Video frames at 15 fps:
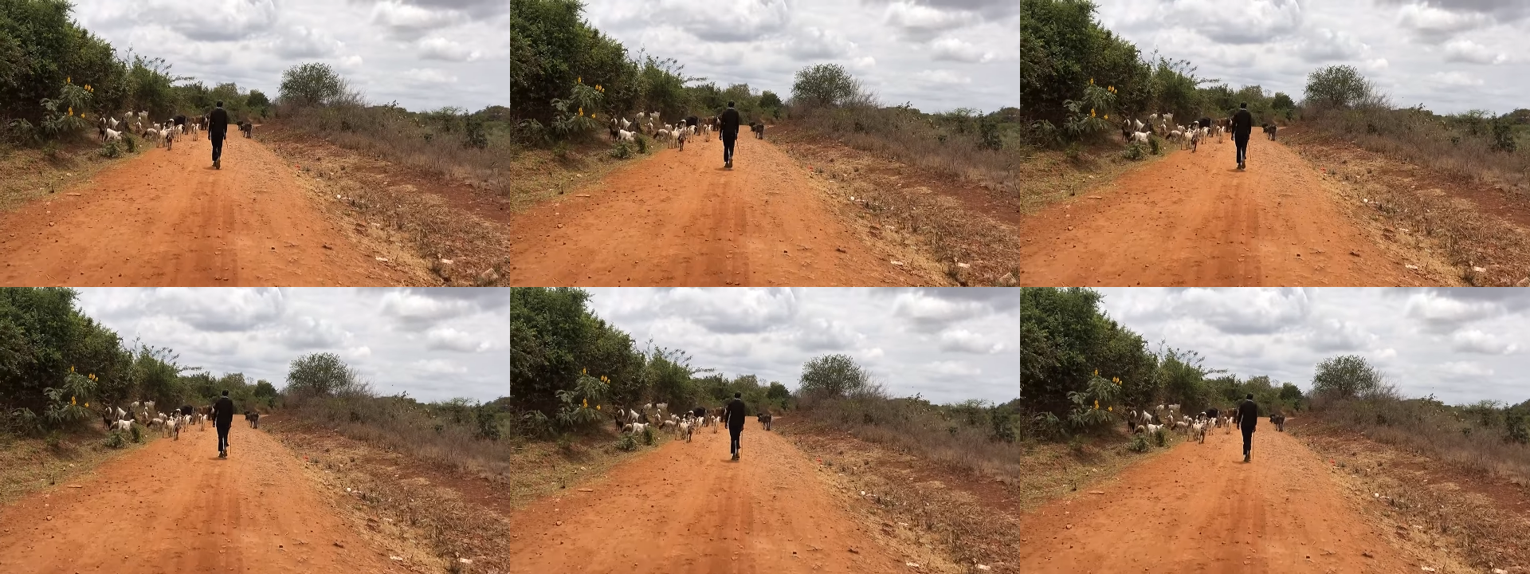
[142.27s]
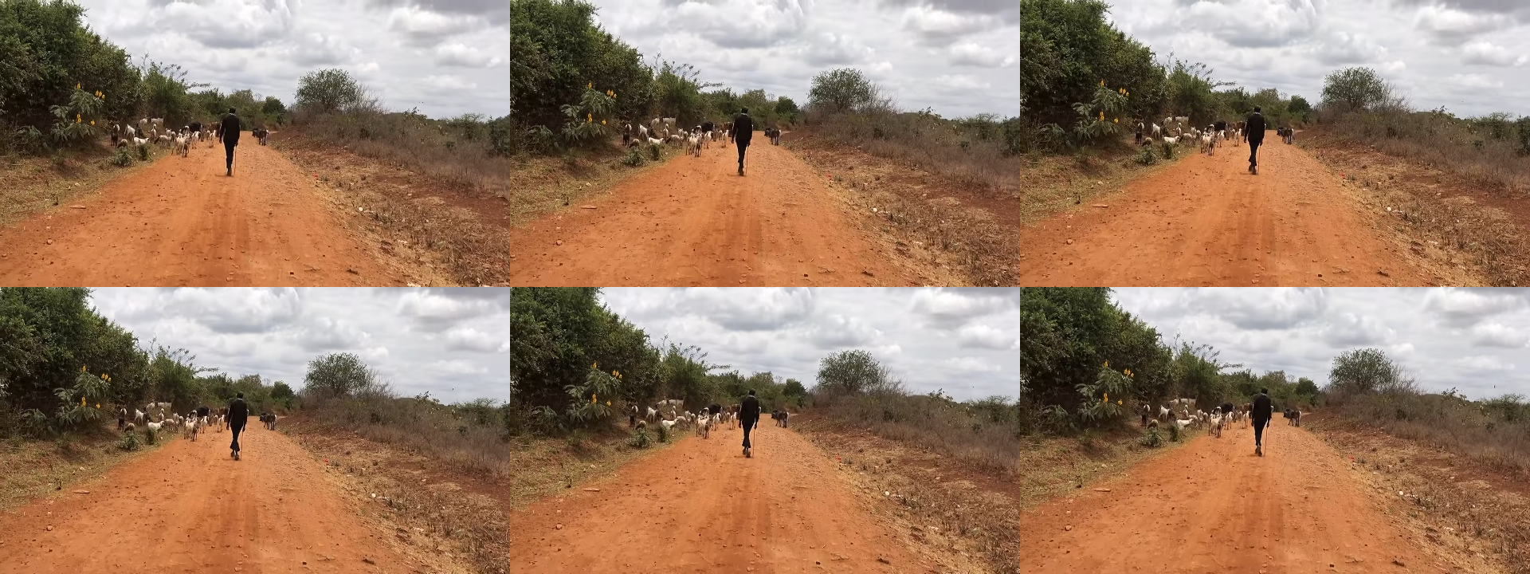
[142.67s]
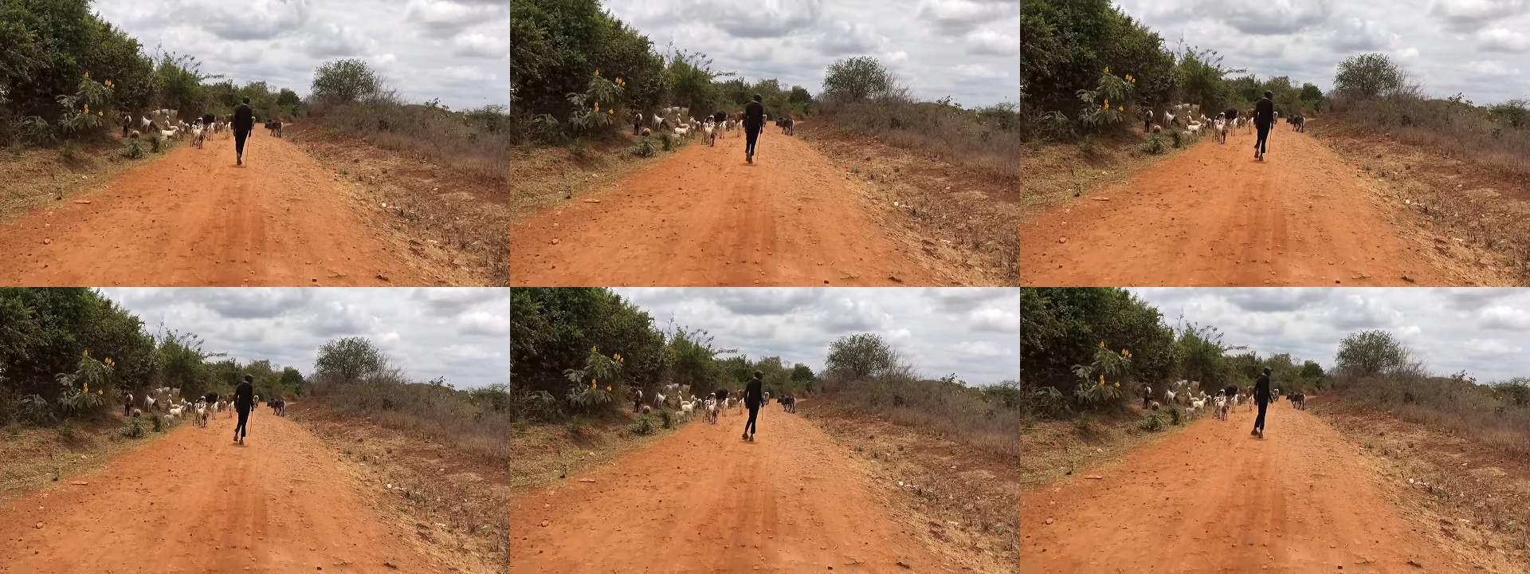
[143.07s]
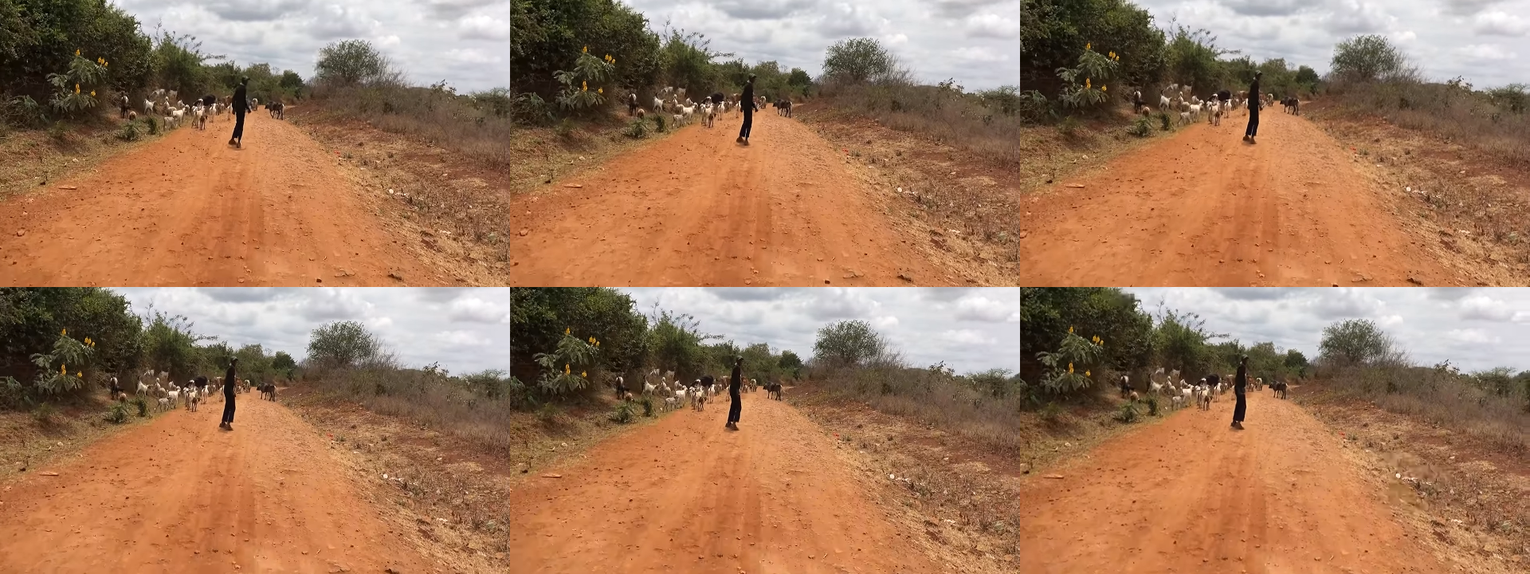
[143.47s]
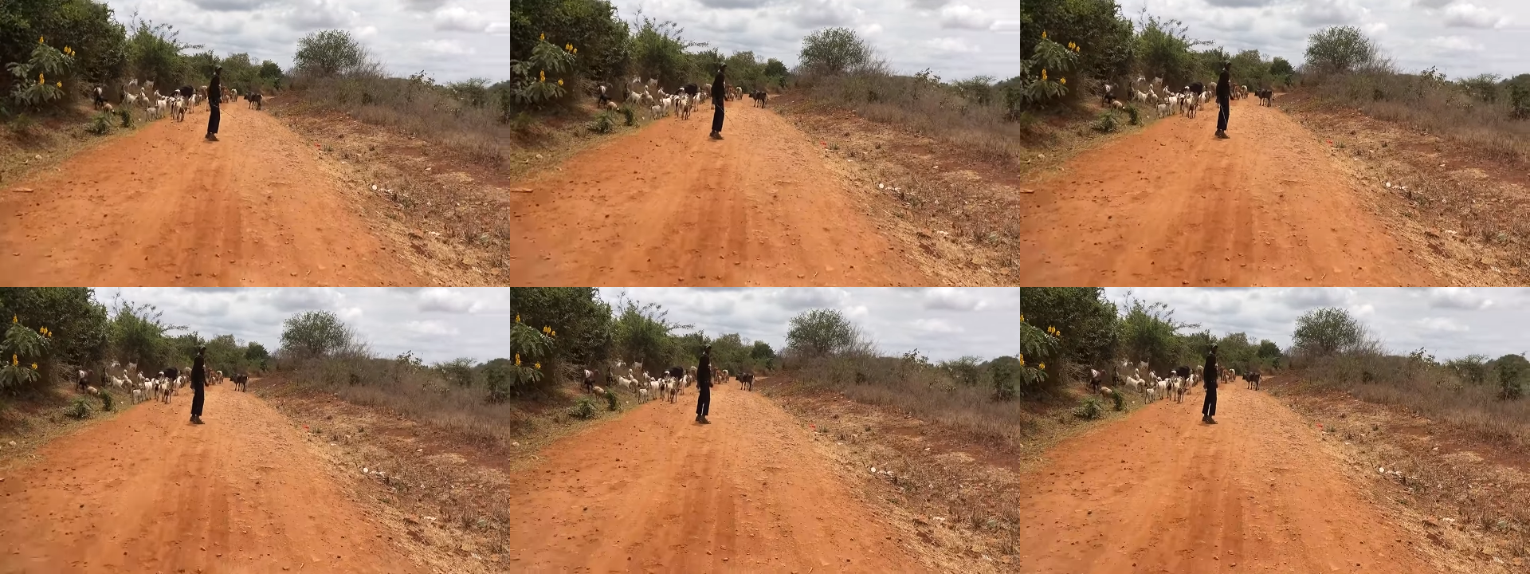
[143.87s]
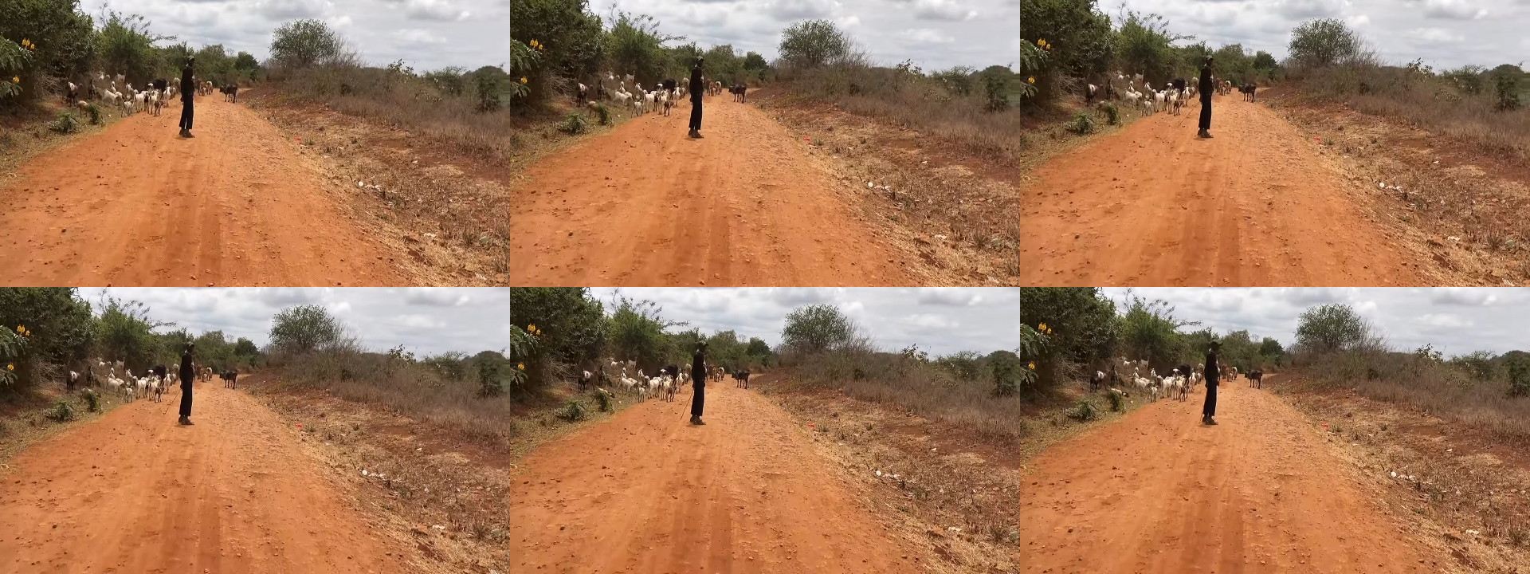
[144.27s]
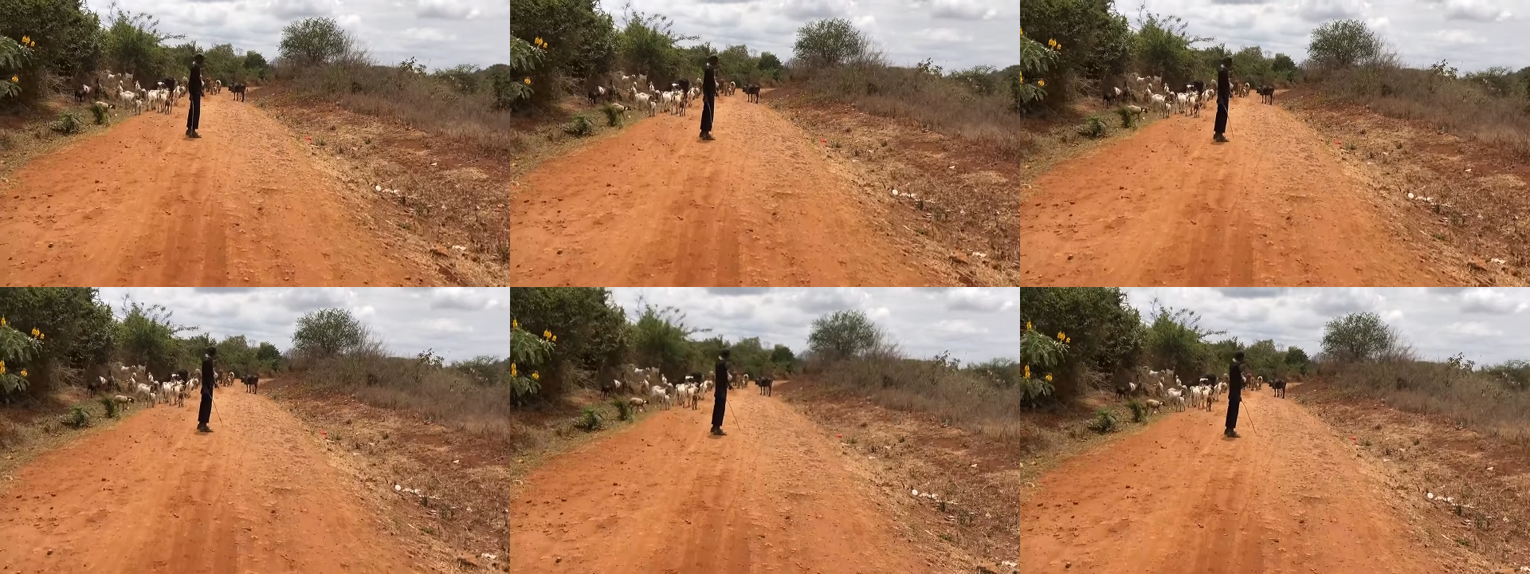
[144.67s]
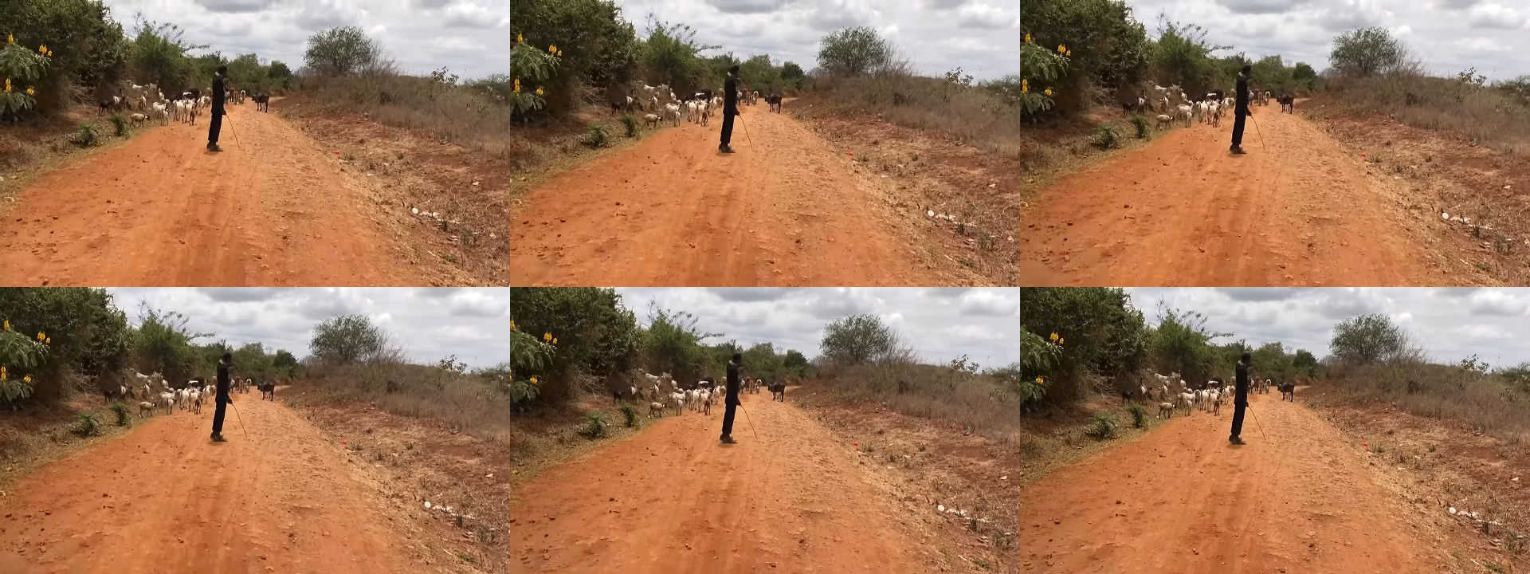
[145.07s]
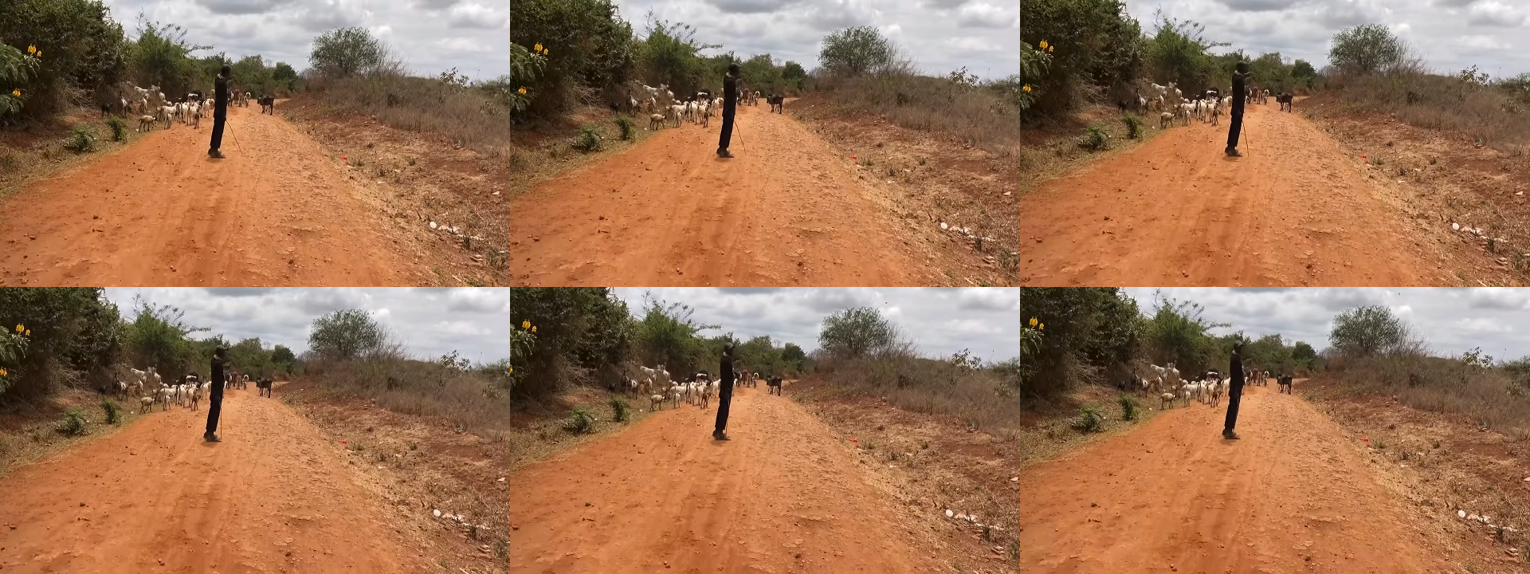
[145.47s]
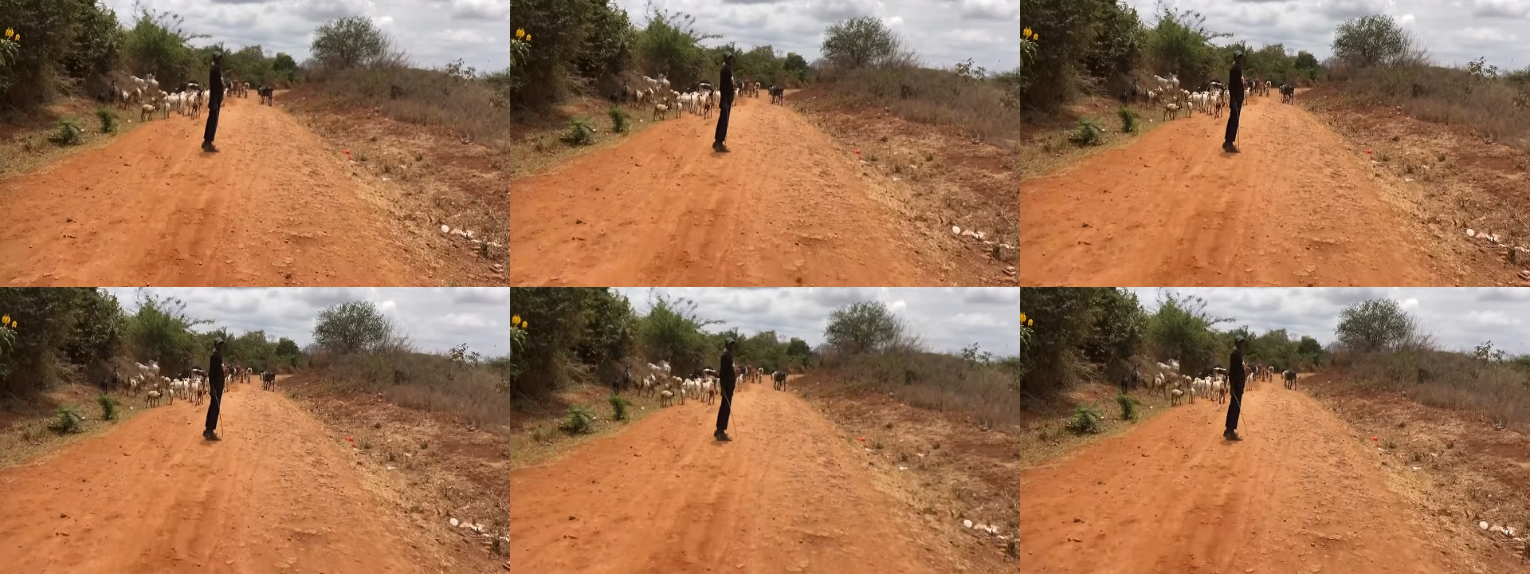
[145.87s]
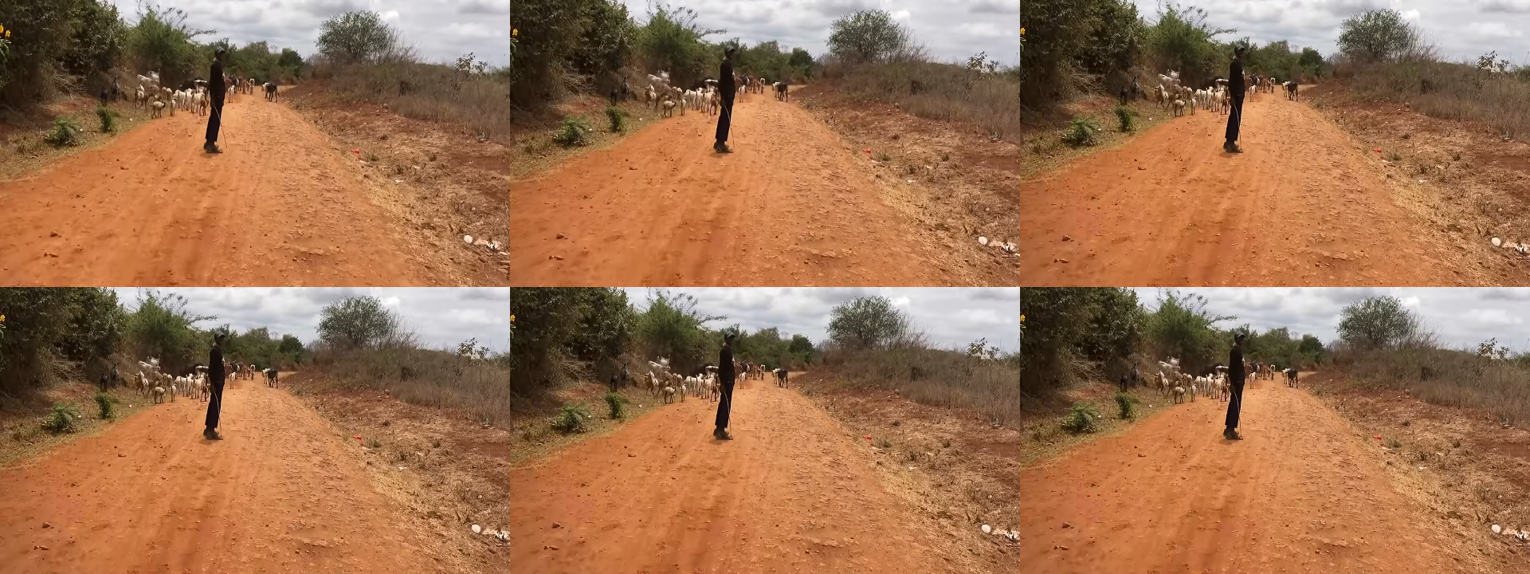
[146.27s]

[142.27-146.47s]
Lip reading: (no speaker visible)